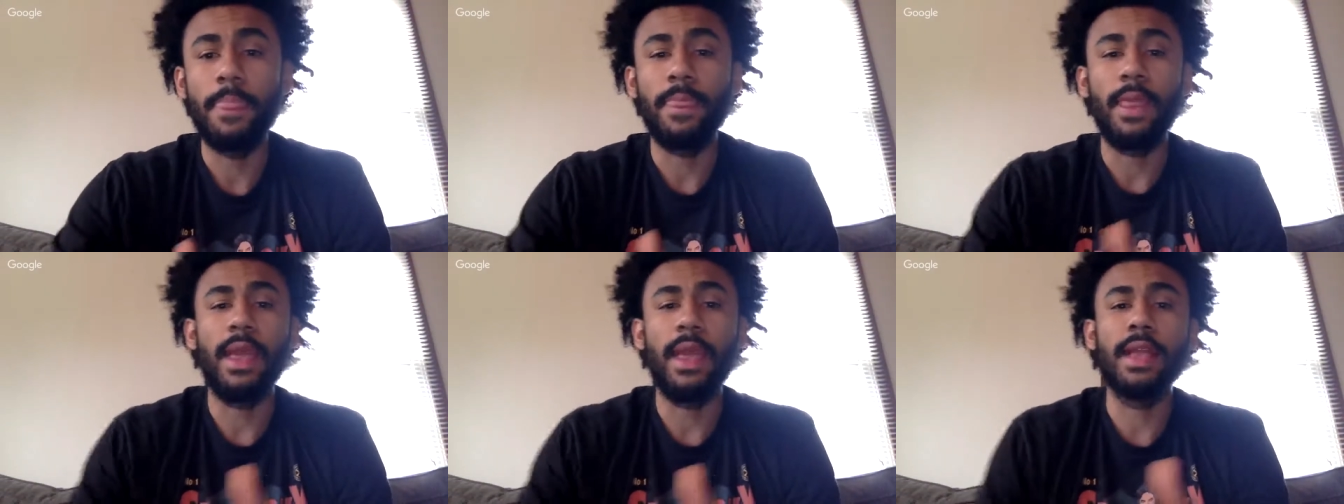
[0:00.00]

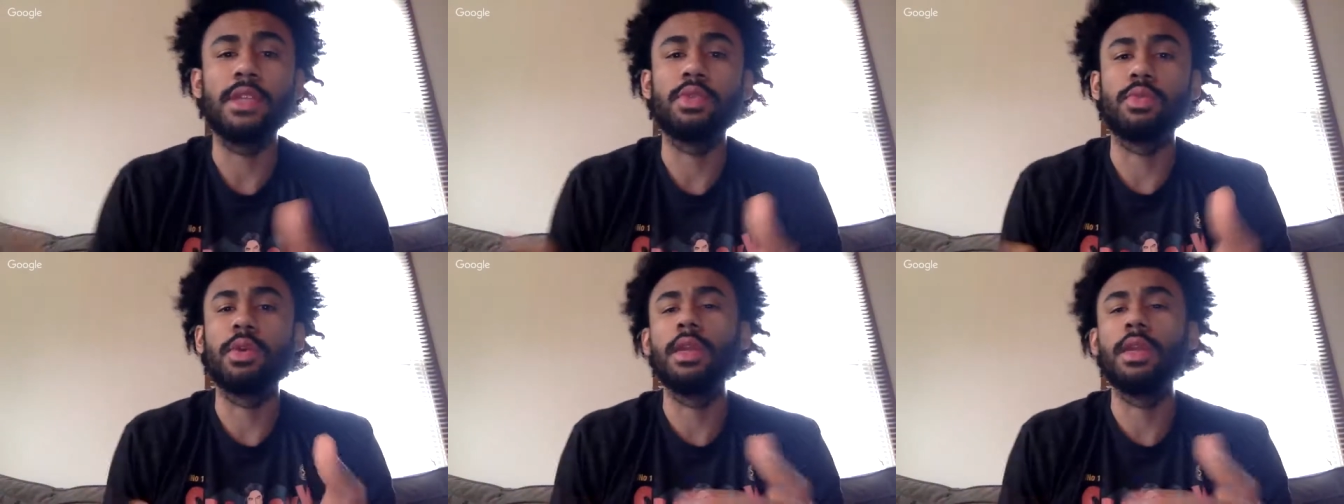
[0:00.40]
it's
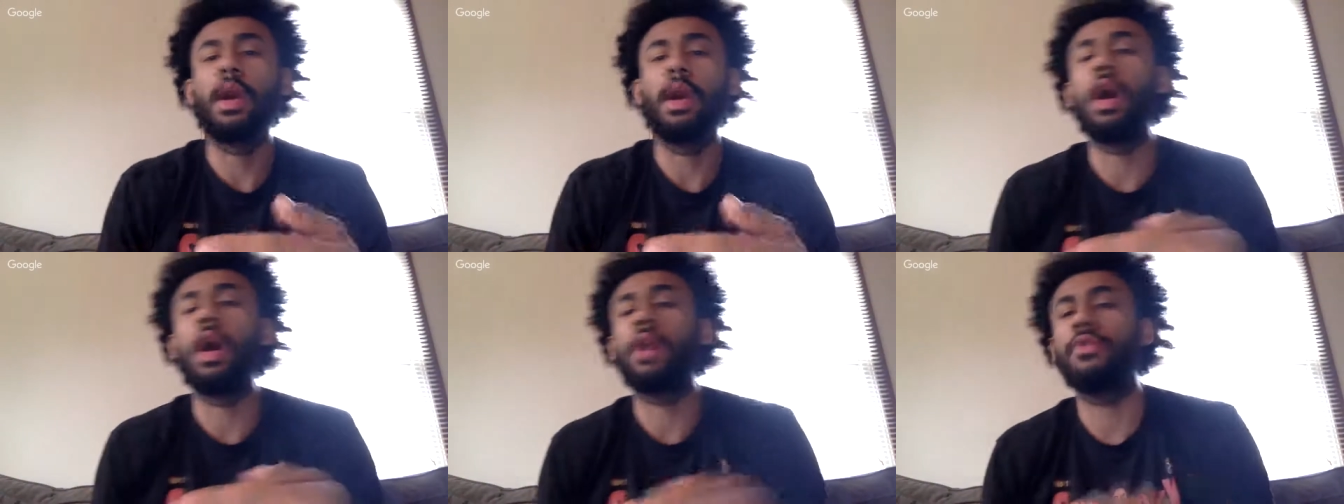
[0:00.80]
really
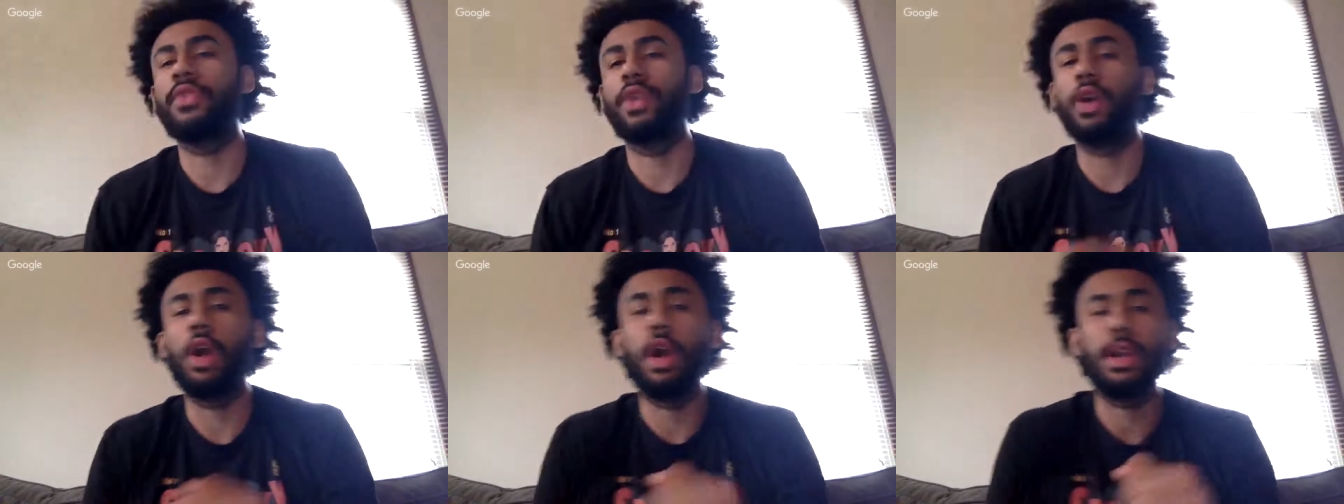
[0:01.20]
hard for the
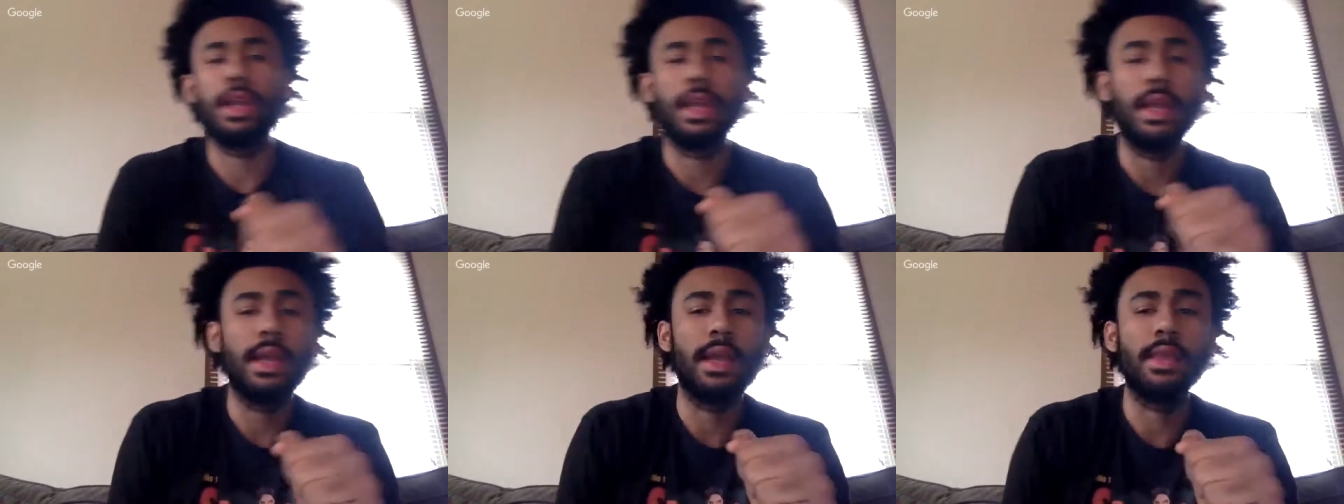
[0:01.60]
guard to
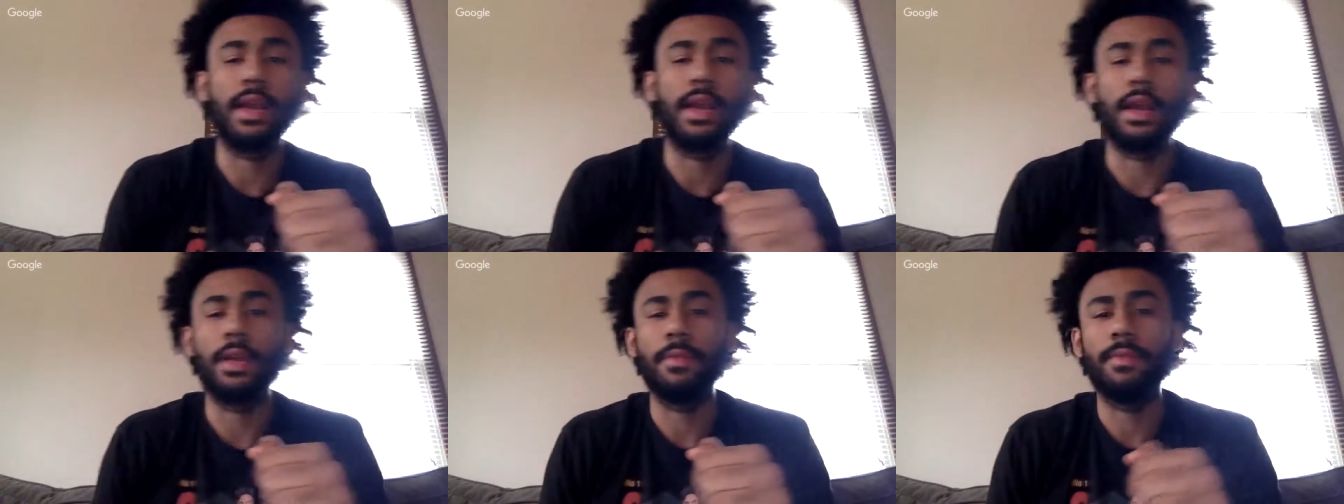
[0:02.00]
get in
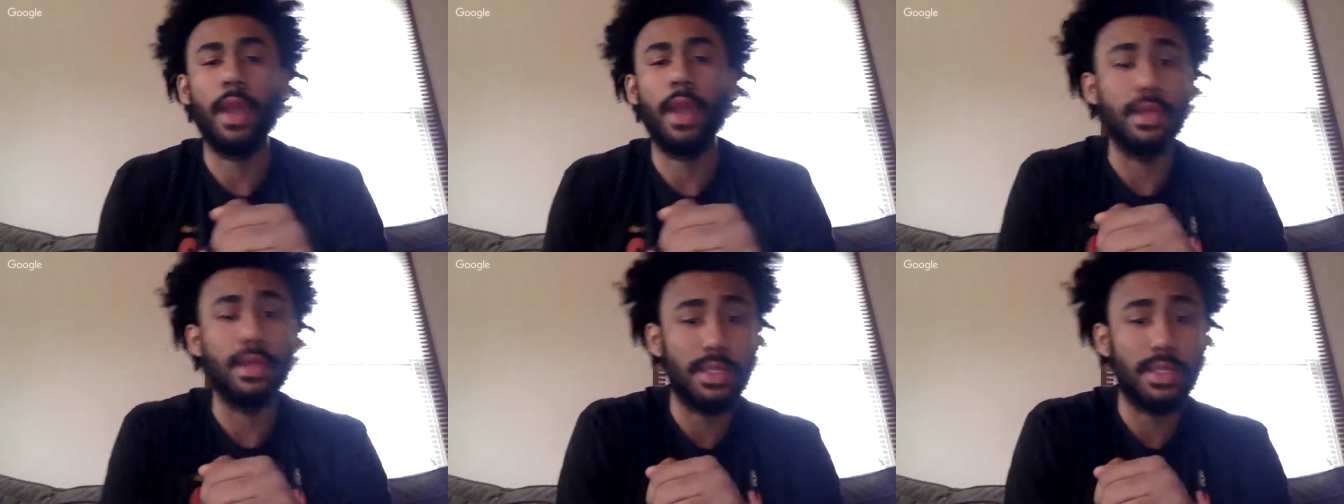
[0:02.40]
there
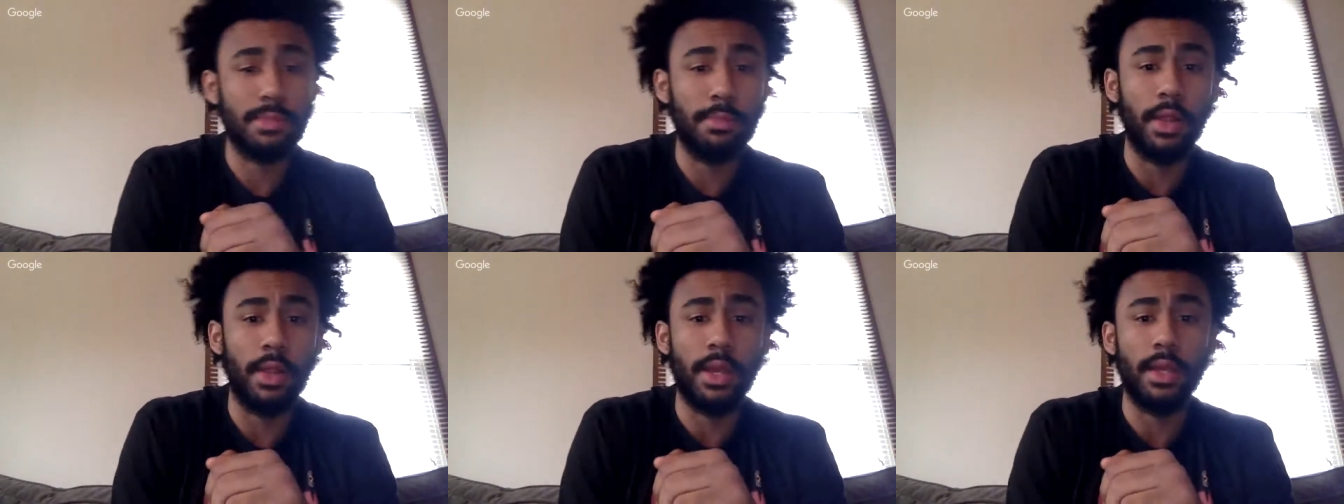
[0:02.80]
and
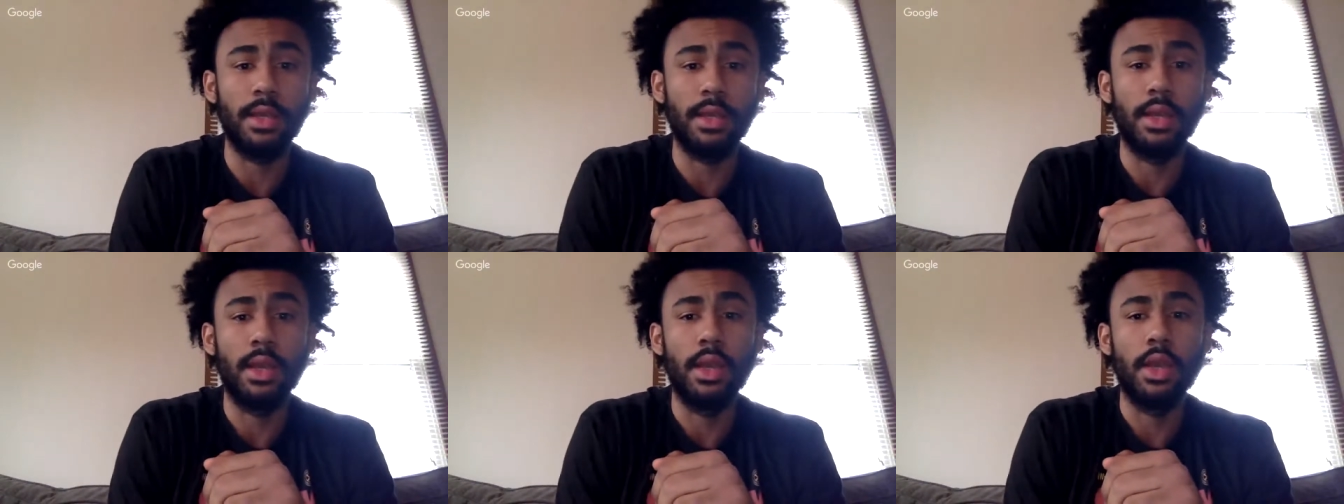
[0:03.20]
split,
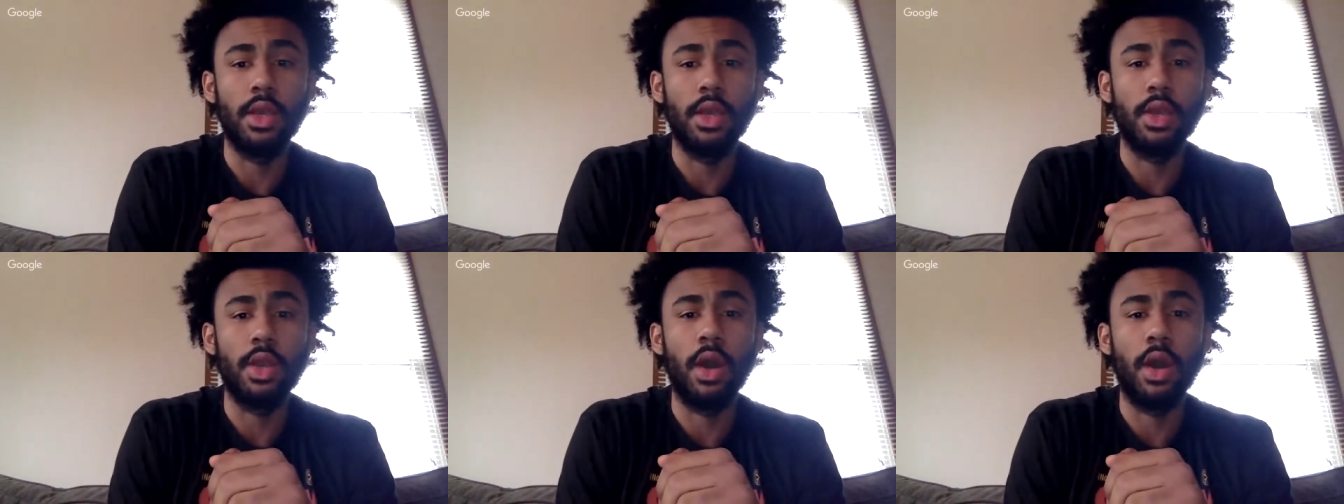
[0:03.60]

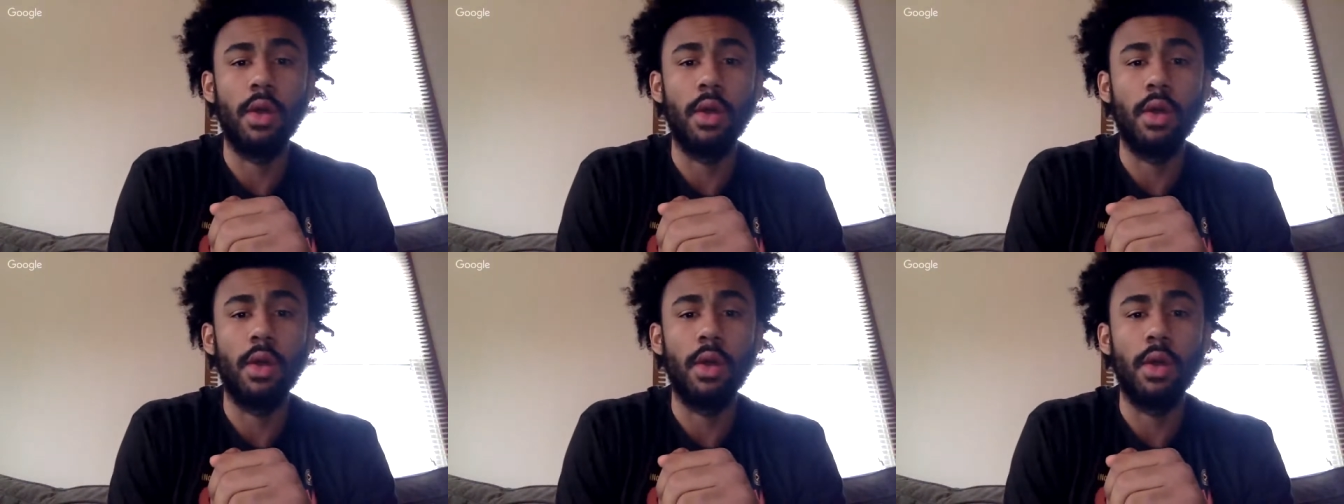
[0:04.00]
you know?